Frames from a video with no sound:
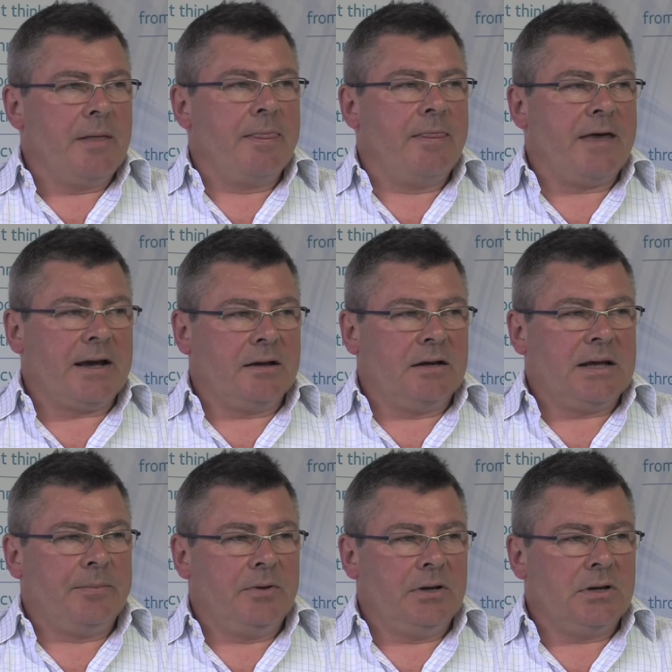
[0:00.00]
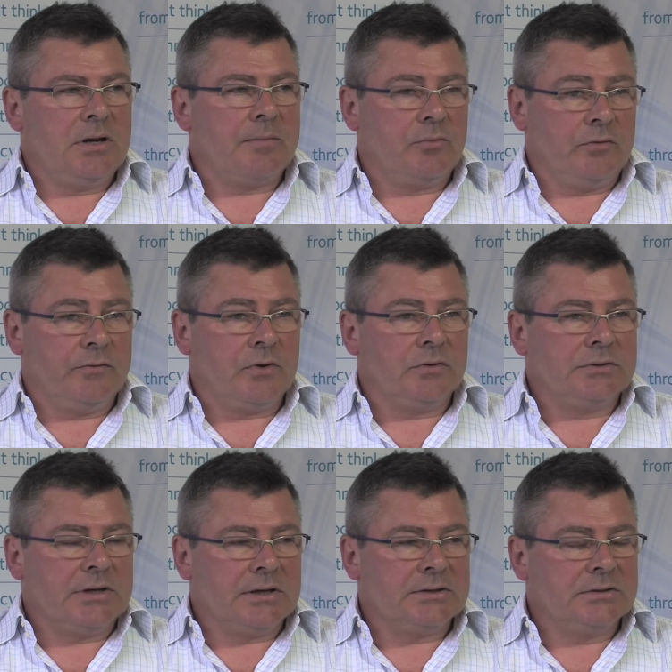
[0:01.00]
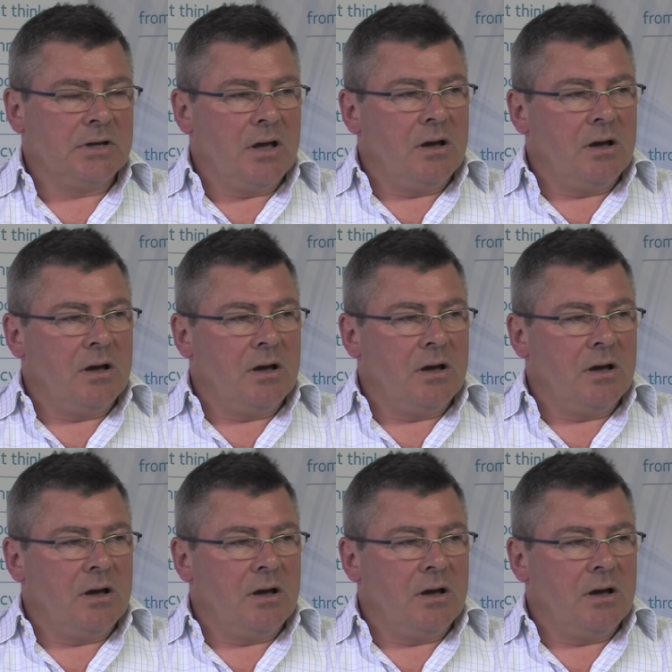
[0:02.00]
That can happen in a number of contexts.